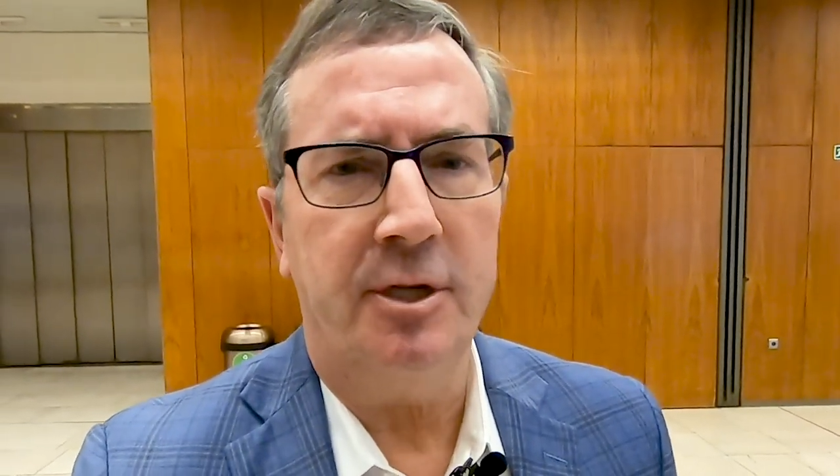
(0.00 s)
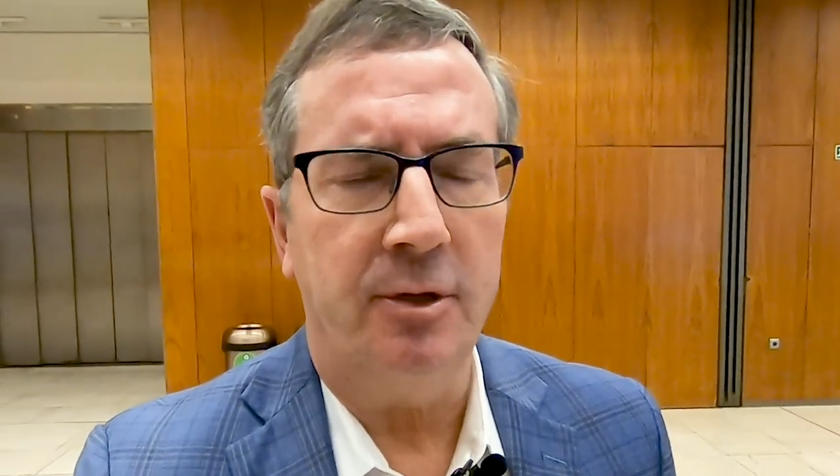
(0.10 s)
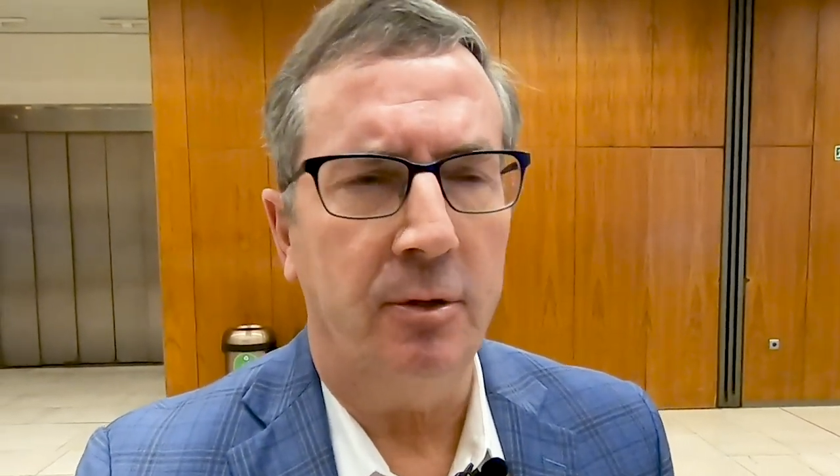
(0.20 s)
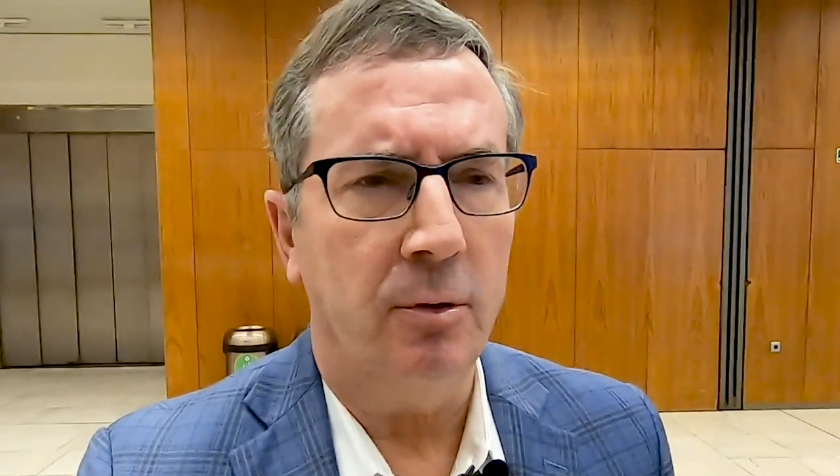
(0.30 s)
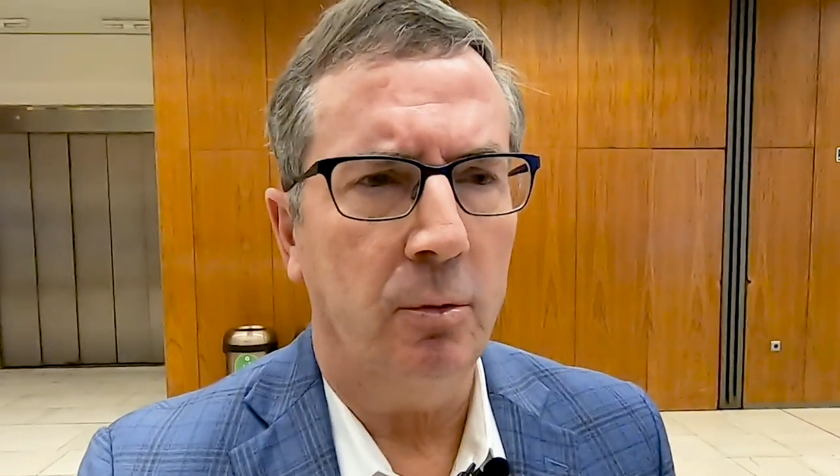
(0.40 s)

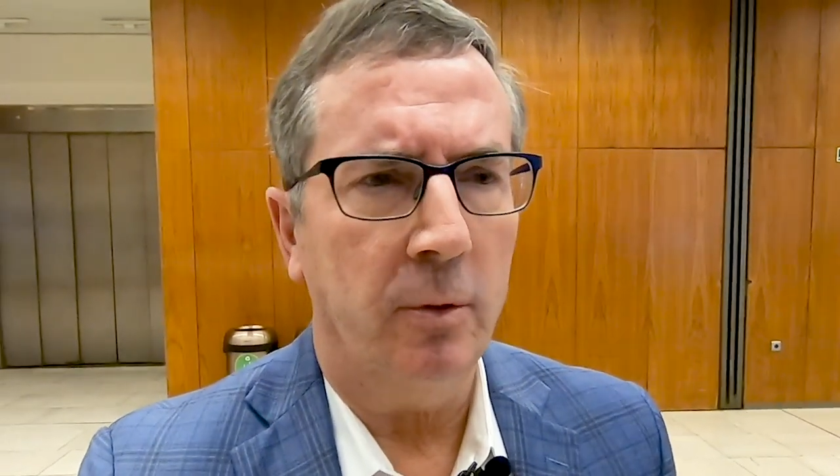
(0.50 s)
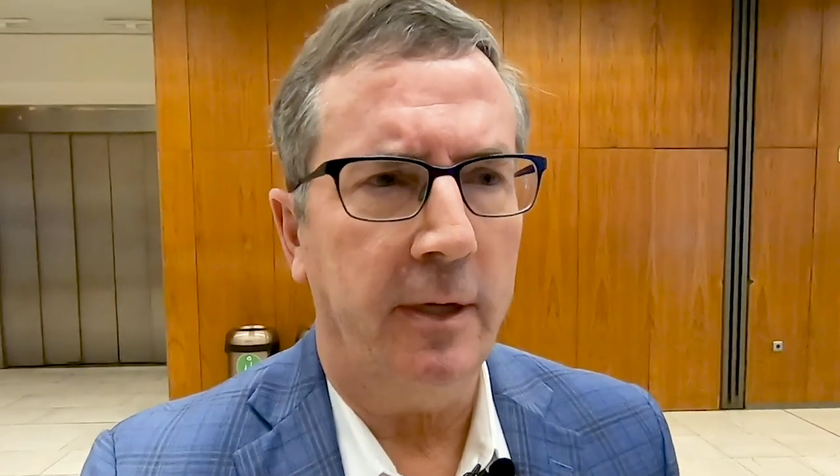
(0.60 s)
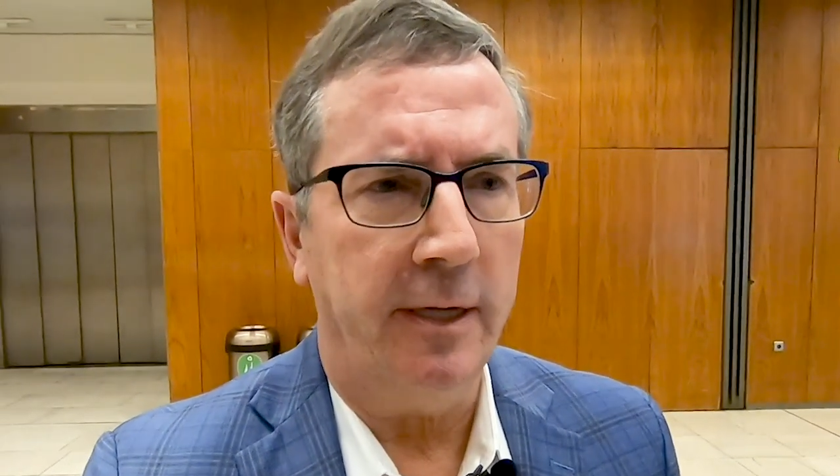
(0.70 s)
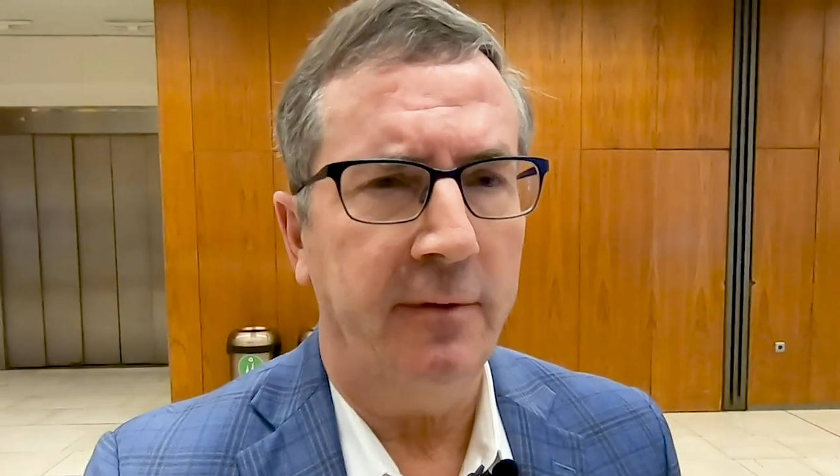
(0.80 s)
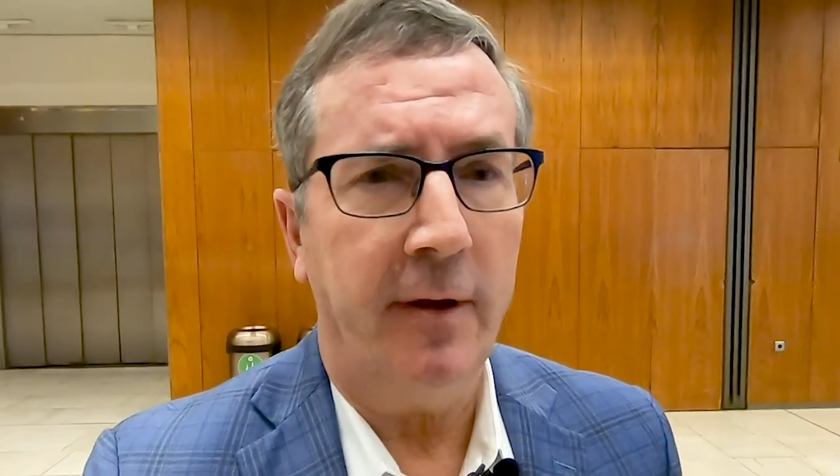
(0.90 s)
to
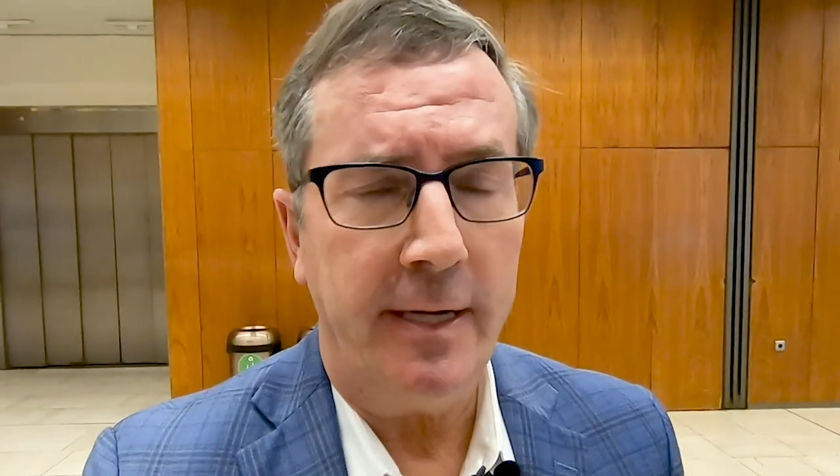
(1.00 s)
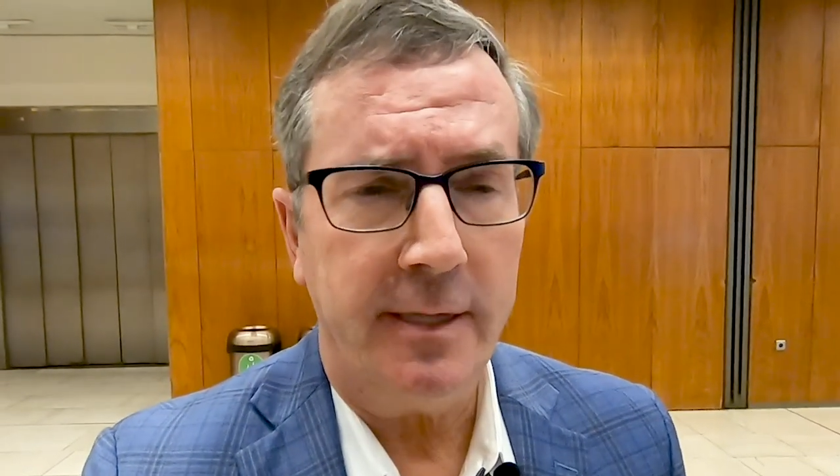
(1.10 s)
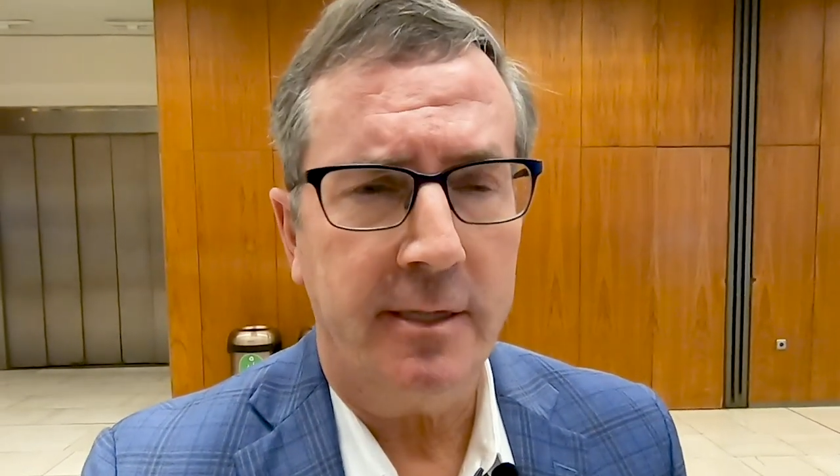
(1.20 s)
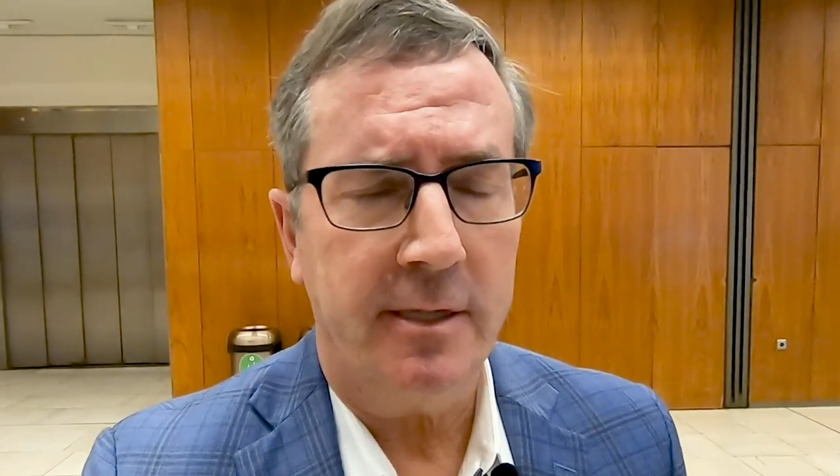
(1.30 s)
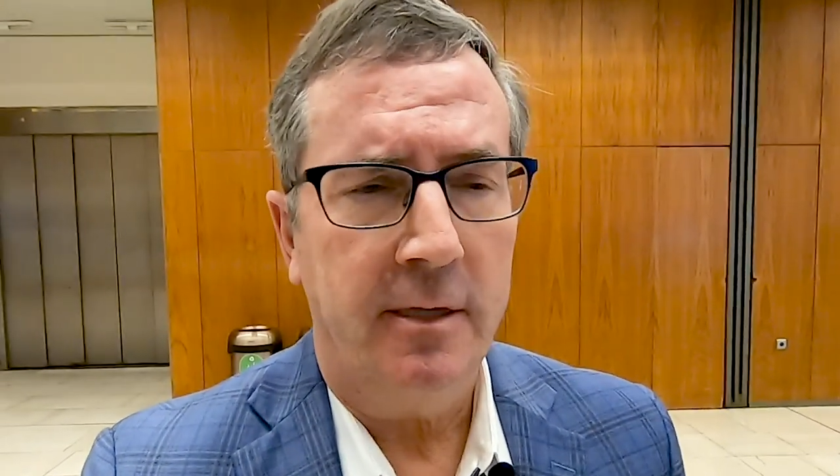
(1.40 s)

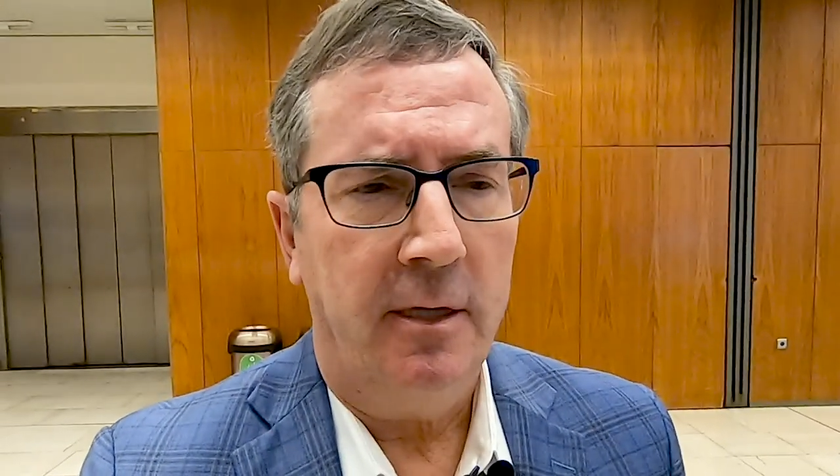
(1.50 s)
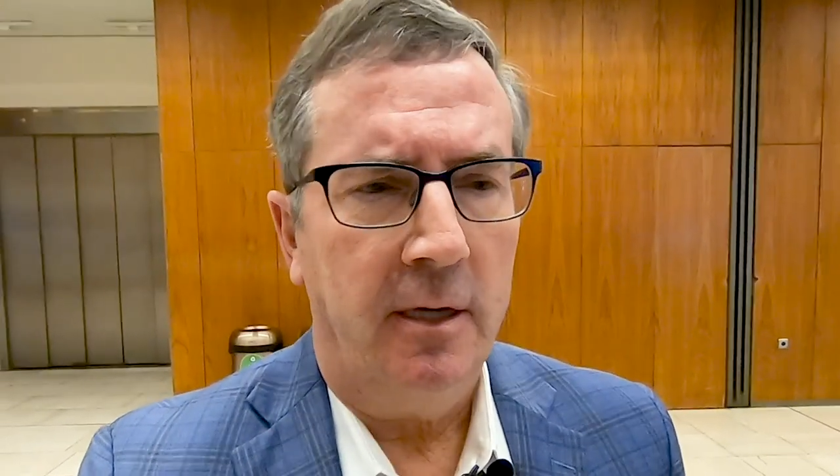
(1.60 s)
innovate.